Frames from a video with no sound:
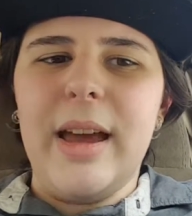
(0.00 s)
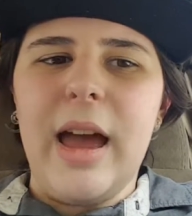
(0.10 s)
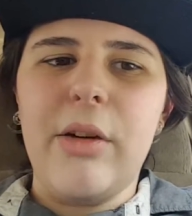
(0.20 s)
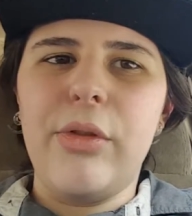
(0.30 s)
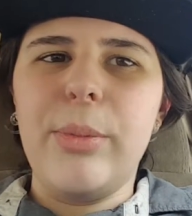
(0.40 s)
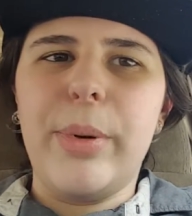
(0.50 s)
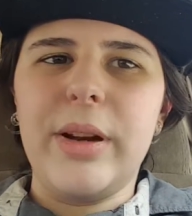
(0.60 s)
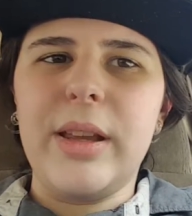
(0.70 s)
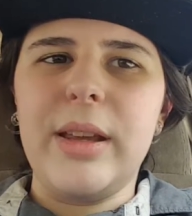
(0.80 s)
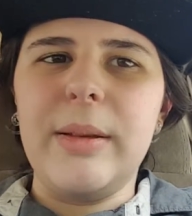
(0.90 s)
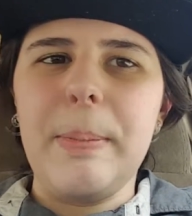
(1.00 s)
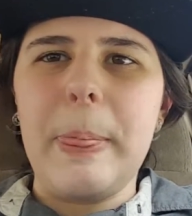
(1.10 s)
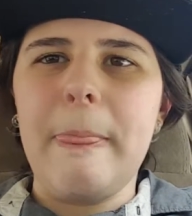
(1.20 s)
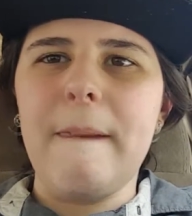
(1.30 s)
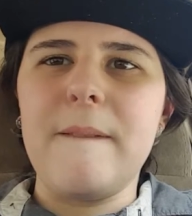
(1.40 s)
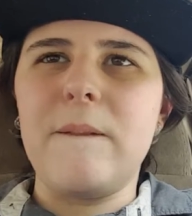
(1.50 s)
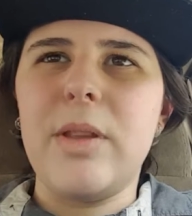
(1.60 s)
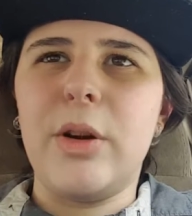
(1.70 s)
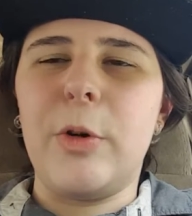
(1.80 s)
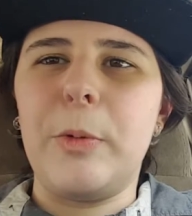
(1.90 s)
everybody,
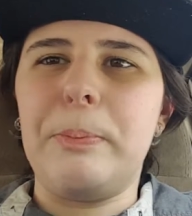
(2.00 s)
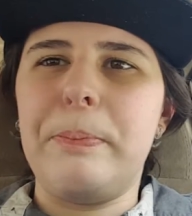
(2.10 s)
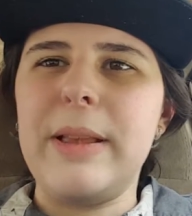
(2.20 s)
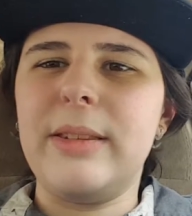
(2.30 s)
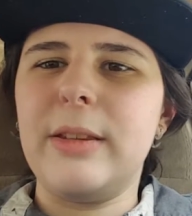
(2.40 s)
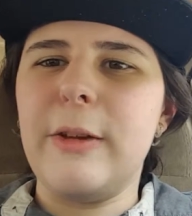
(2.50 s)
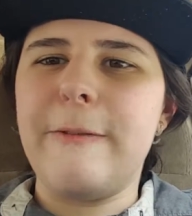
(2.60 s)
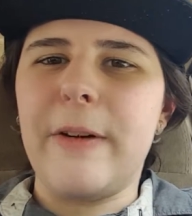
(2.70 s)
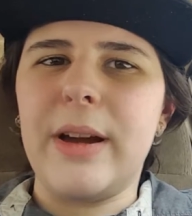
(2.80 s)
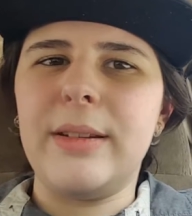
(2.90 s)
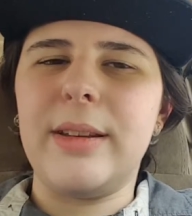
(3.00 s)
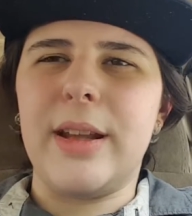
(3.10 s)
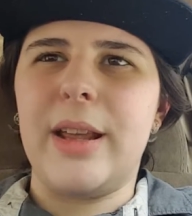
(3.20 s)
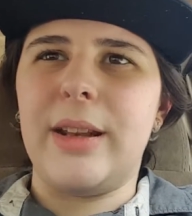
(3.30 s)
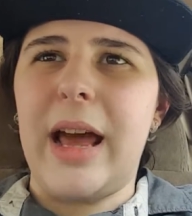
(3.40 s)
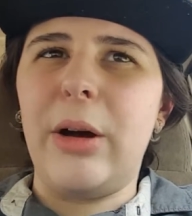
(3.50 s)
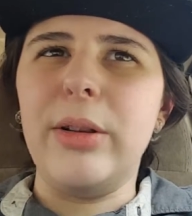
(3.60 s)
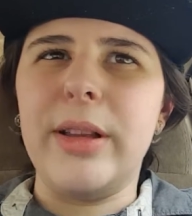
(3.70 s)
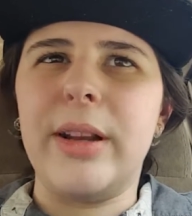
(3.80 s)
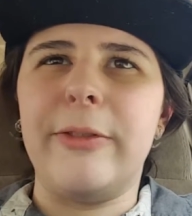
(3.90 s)
basically find an
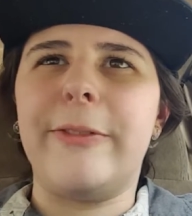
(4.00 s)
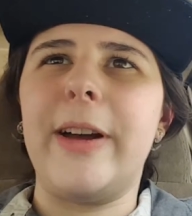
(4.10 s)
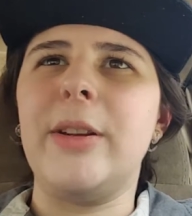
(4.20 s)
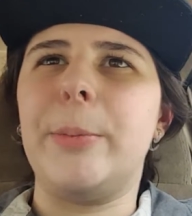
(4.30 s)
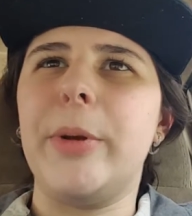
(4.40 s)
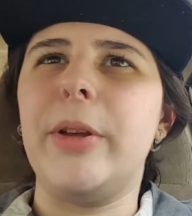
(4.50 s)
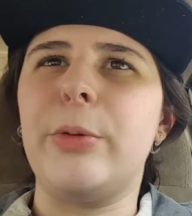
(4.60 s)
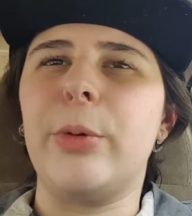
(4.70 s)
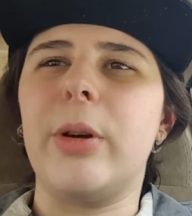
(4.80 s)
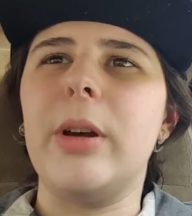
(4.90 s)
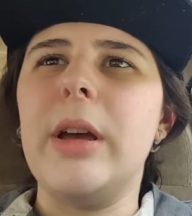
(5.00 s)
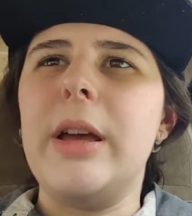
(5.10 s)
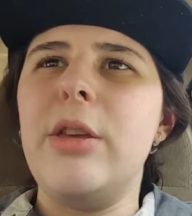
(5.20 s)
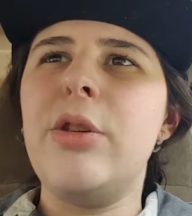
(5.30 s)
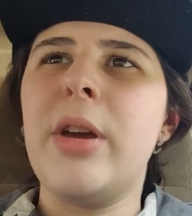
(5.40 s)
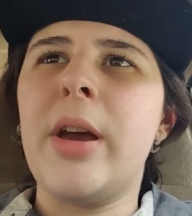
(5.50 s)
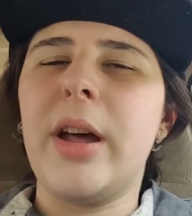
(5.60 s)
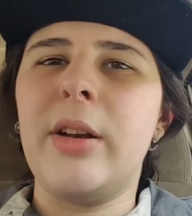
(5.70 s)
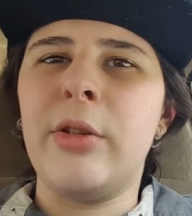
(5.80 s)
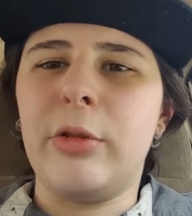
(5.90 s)
outlet and find a place where you can
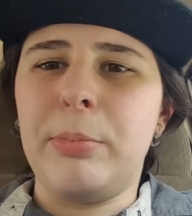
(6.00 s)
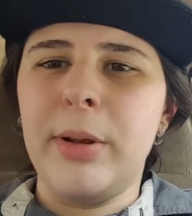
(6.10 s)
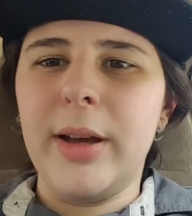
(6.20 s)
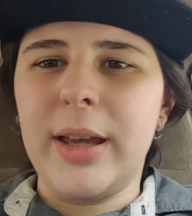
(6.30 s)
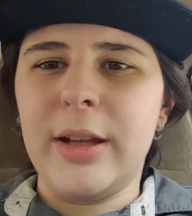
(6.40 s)
kind of just plug